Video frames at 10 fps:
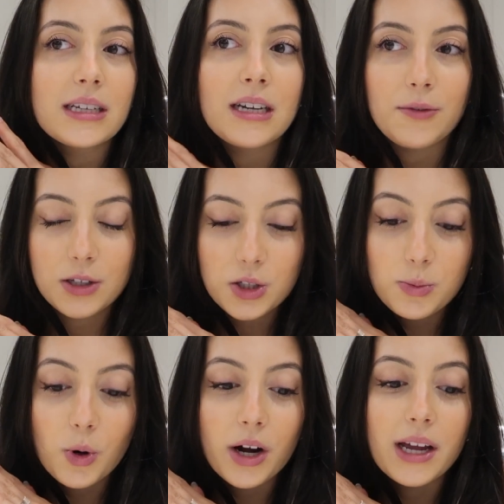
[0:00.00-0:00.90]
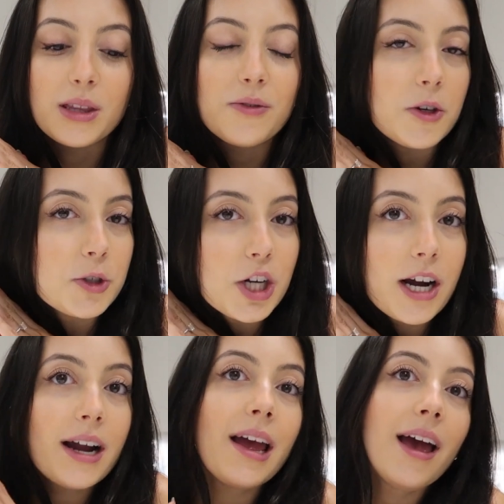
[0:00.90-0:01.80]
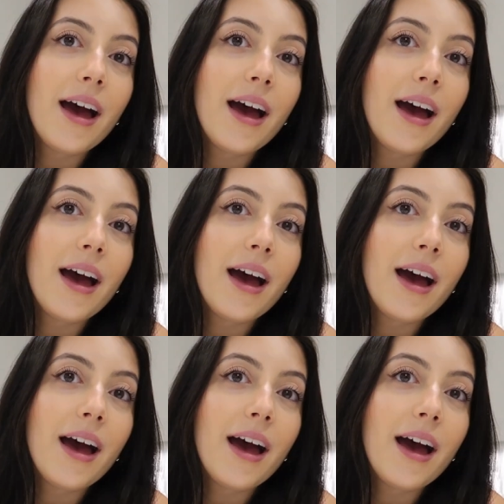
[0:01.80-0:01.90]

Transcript: could definitely do more in the future.